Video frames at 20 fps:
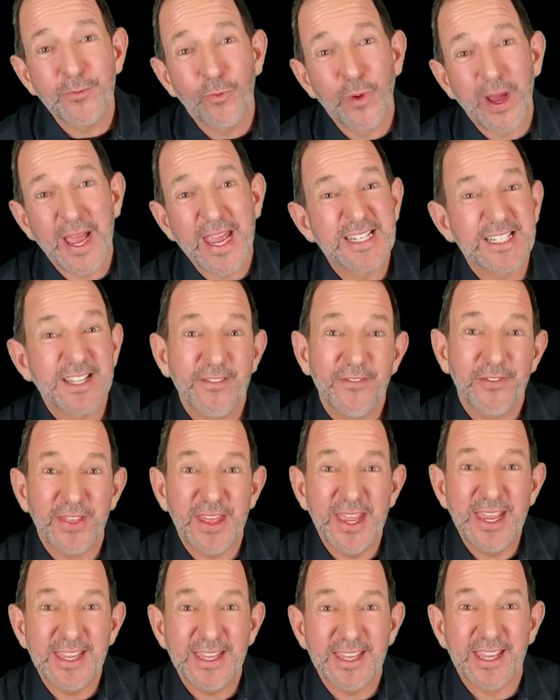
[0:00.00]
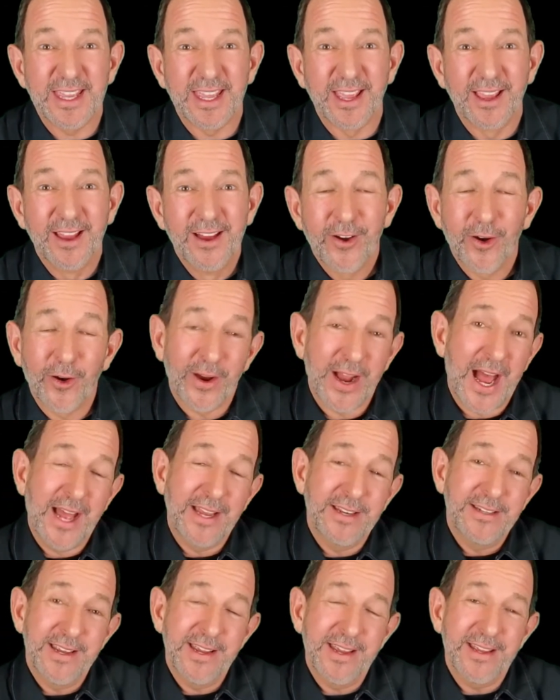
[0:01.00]
ways of thinking or
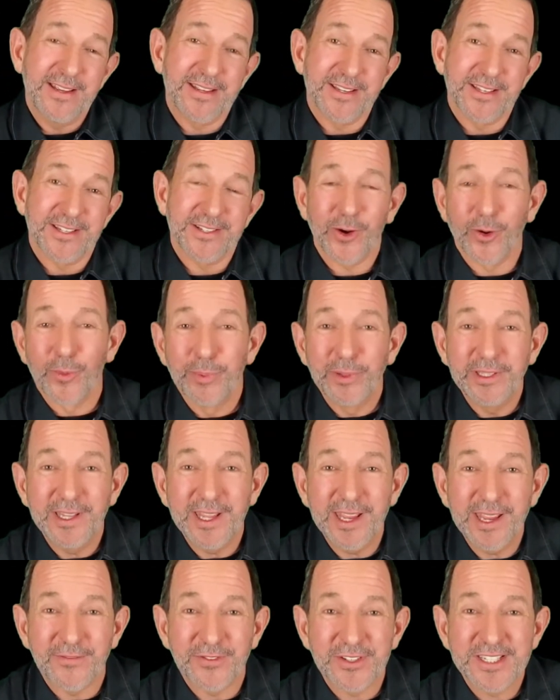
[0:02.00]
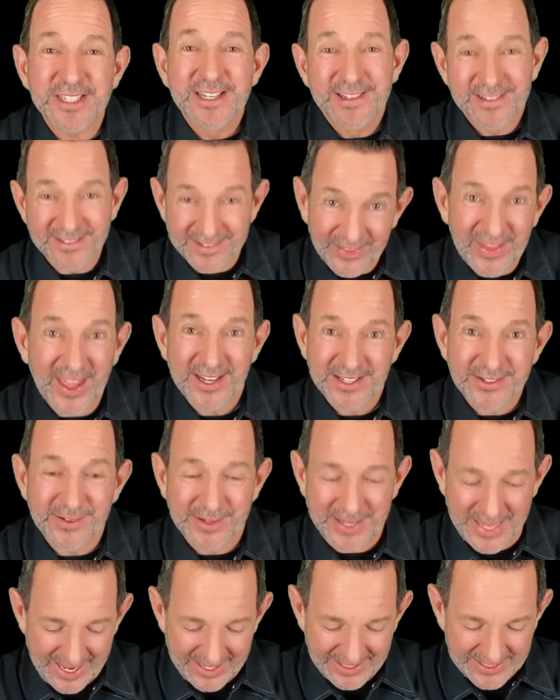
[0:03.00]
ideas or beliefs. And that's
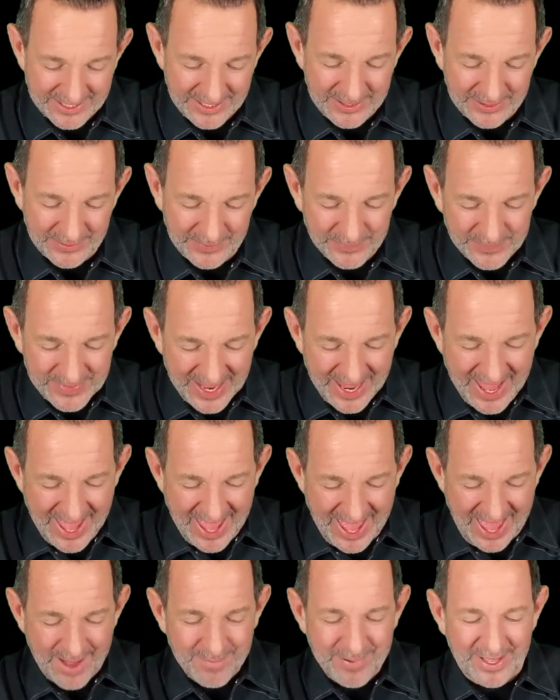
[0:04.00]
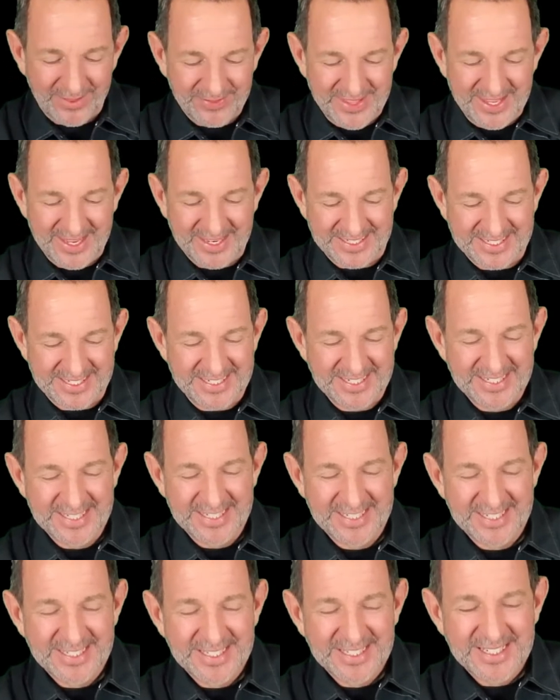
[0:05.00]
okay too. How about this?
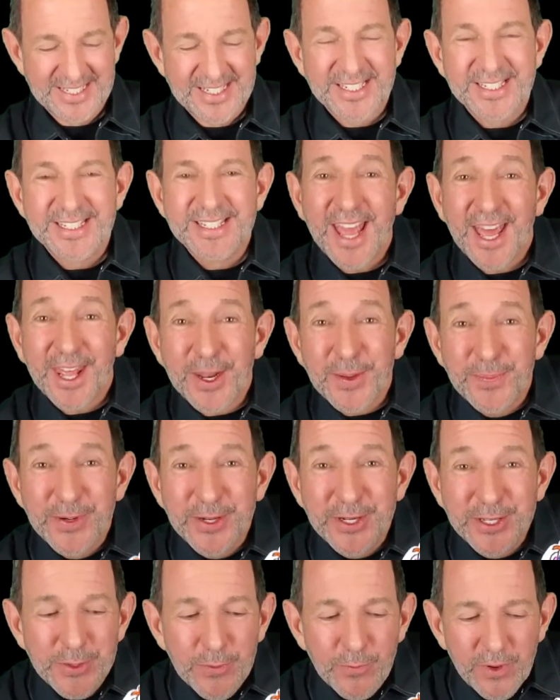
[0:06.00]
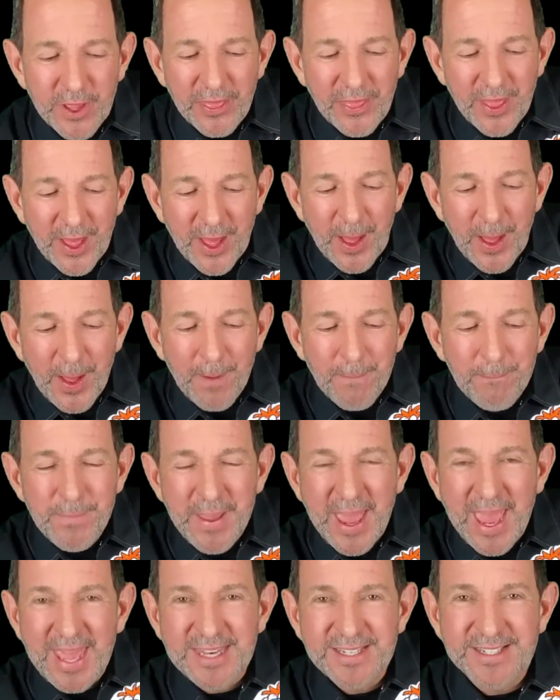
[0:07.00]
Nana Puddin with a
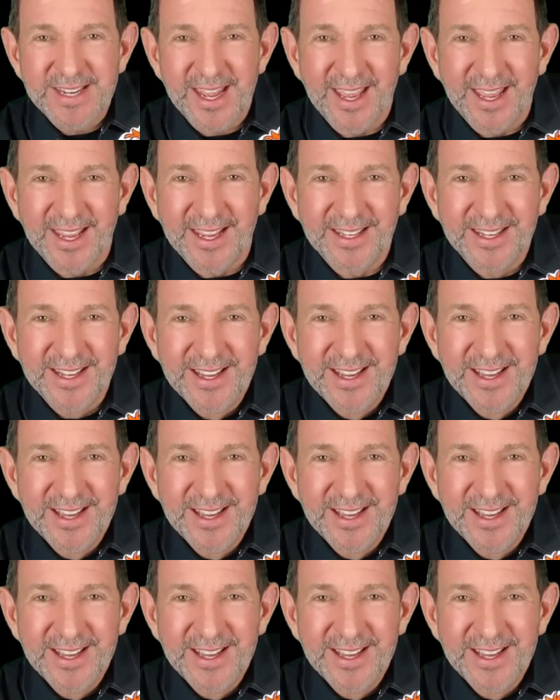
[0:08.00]
Band-Aid.